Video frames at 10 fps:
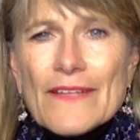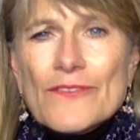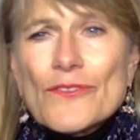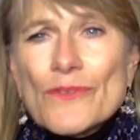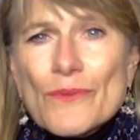
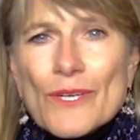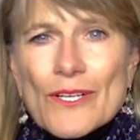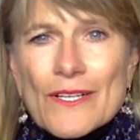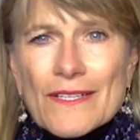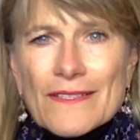do the
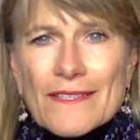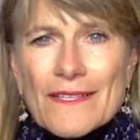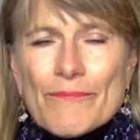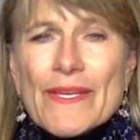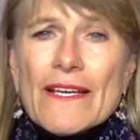work,
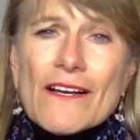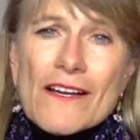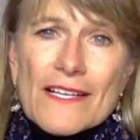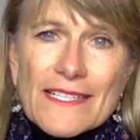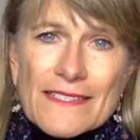be
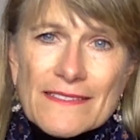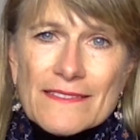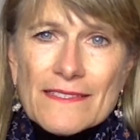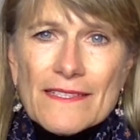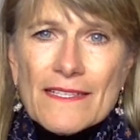
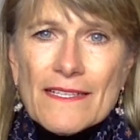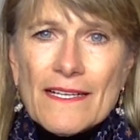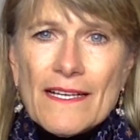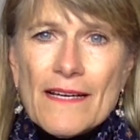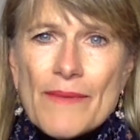honest
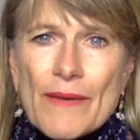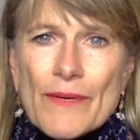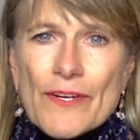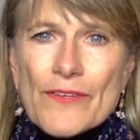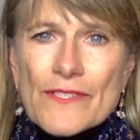about
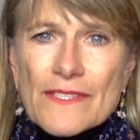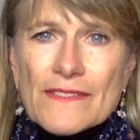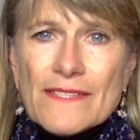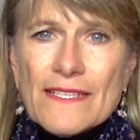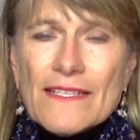where you
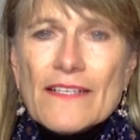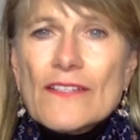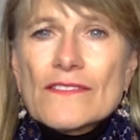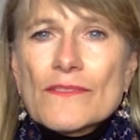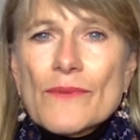succeed and
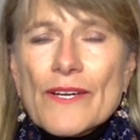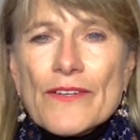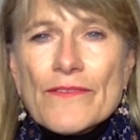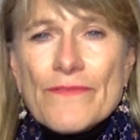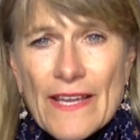also where
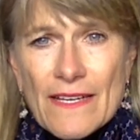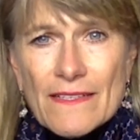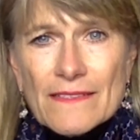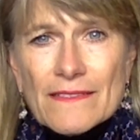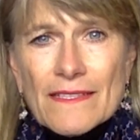you
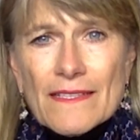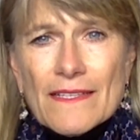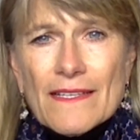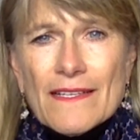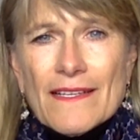fail.
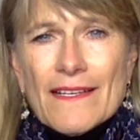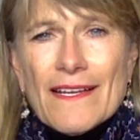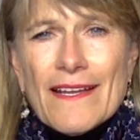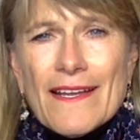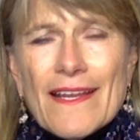
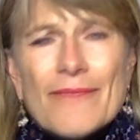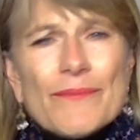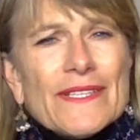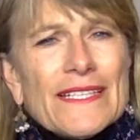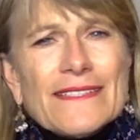
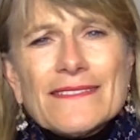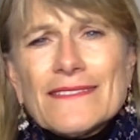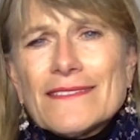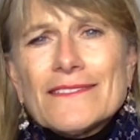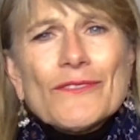And please
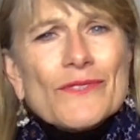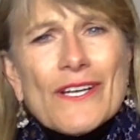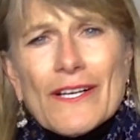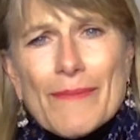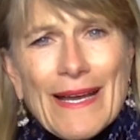don't
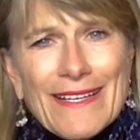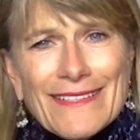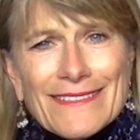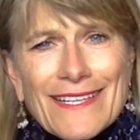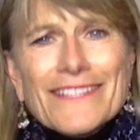talk about
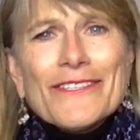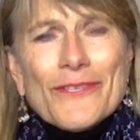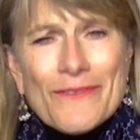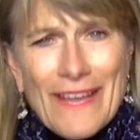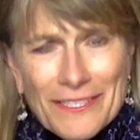it until
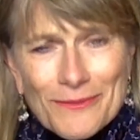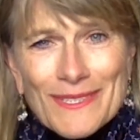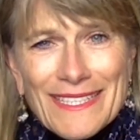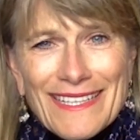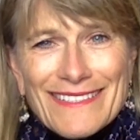you've
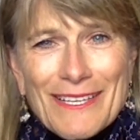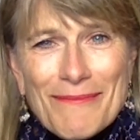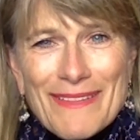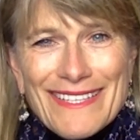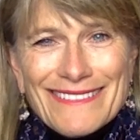actually done
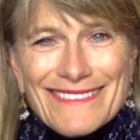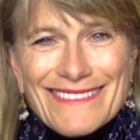something.